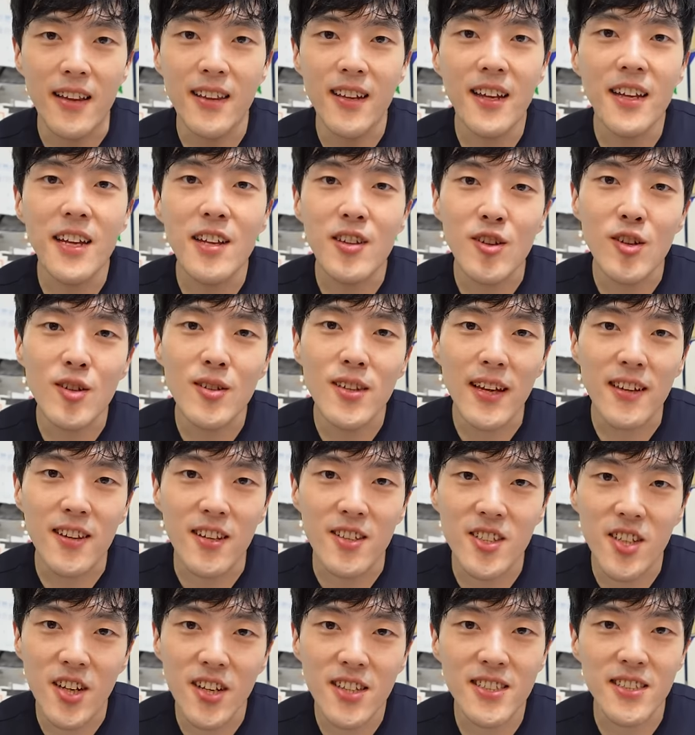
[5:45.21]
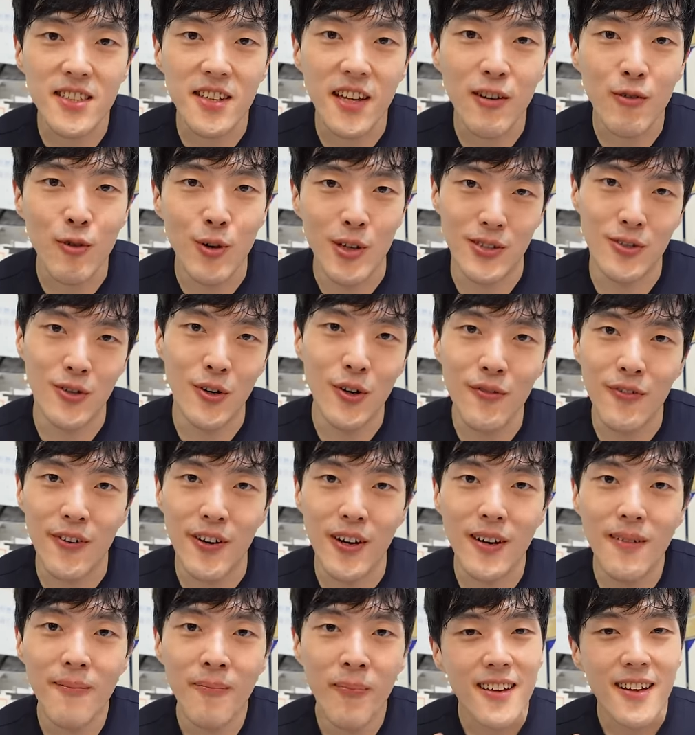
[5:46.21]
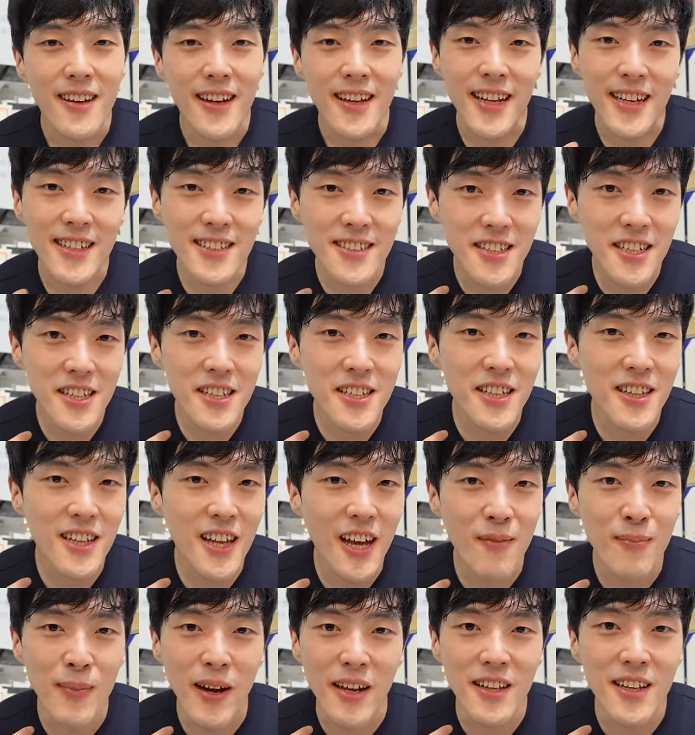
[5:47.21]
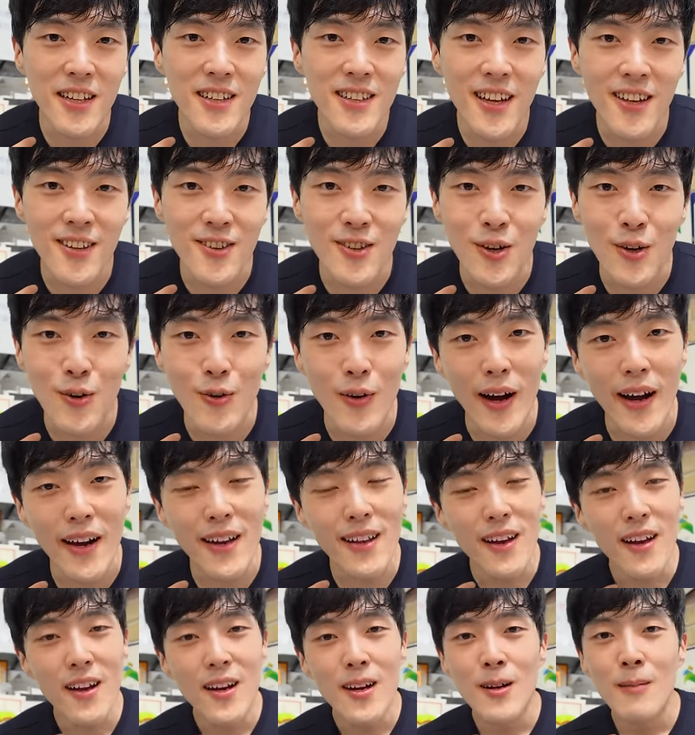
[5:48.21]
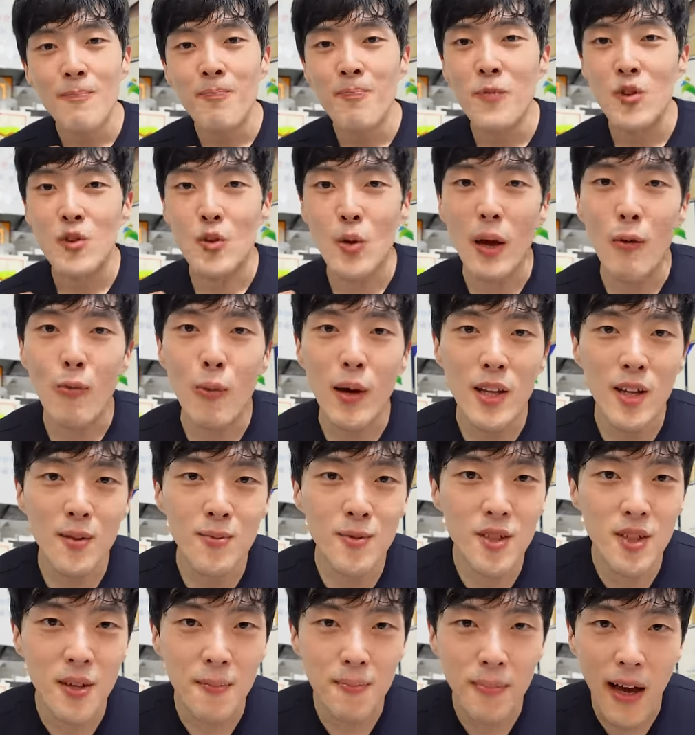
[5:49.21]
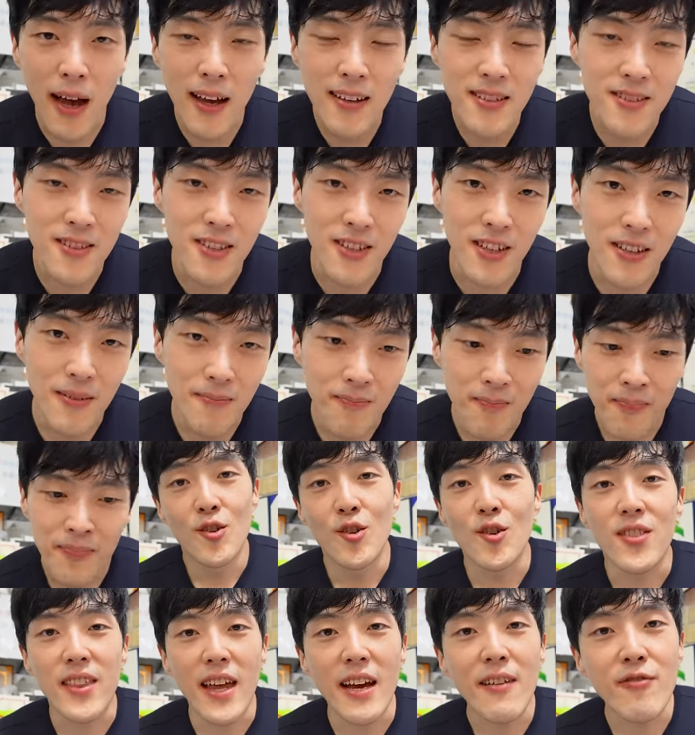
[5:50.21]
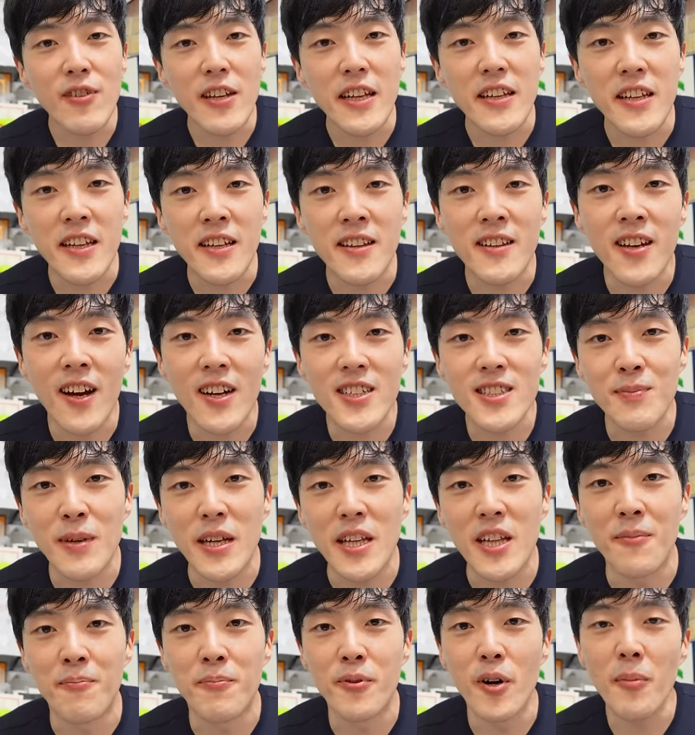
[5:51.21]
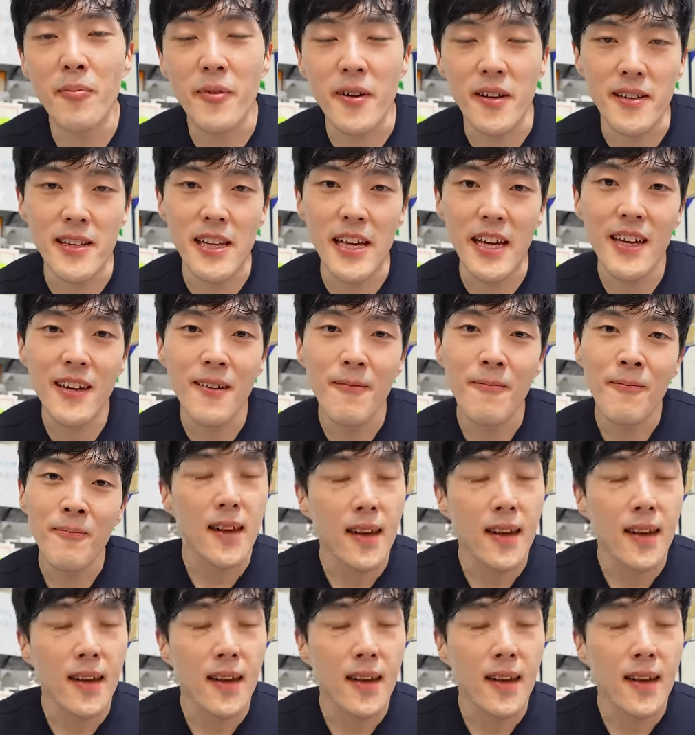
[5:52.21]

And then it looked like the church thing was over and I still didn't have my Nintendo, right? So I went up to the pastor, who thankfully didn't touch me inappropriately.